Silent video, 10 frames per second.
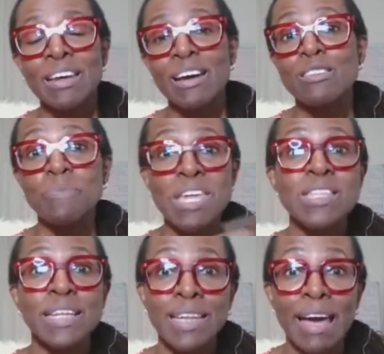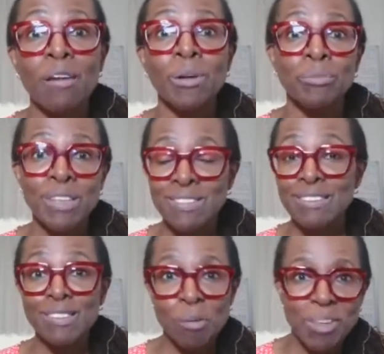especially now when
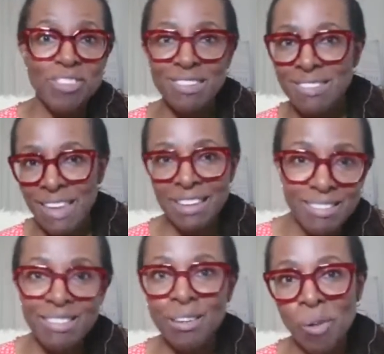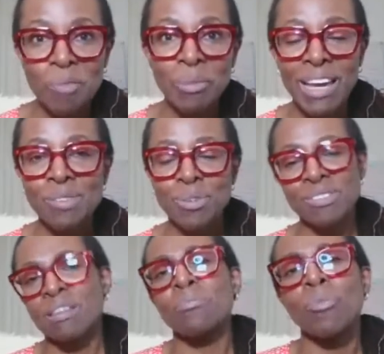there's so much dissent in the workplace, with
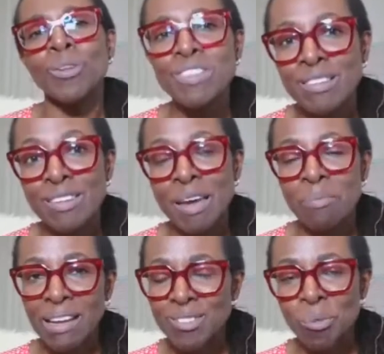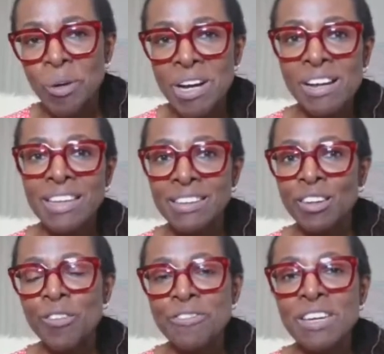some wanting to get back to work in
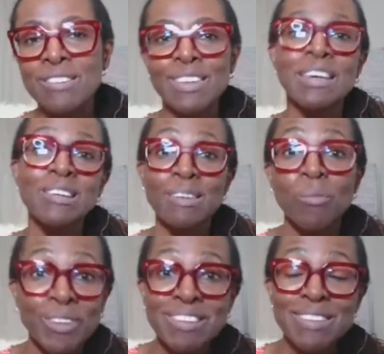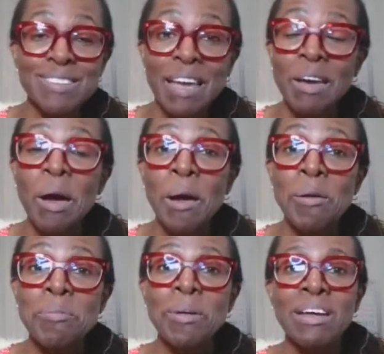the office, some wanting to stay at
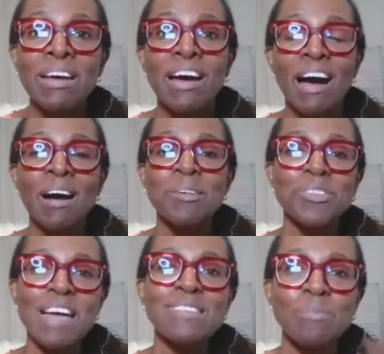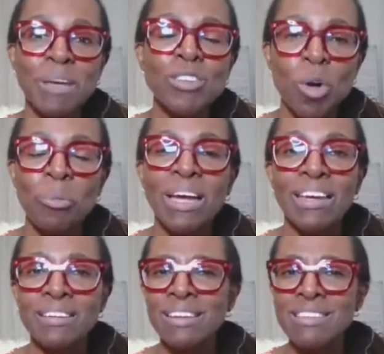home. So that's a big
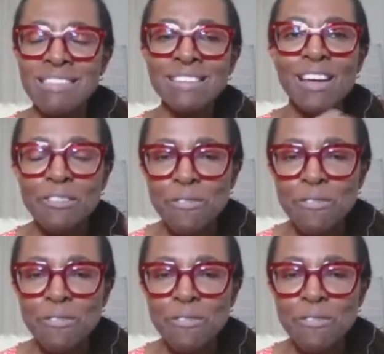topic. And things like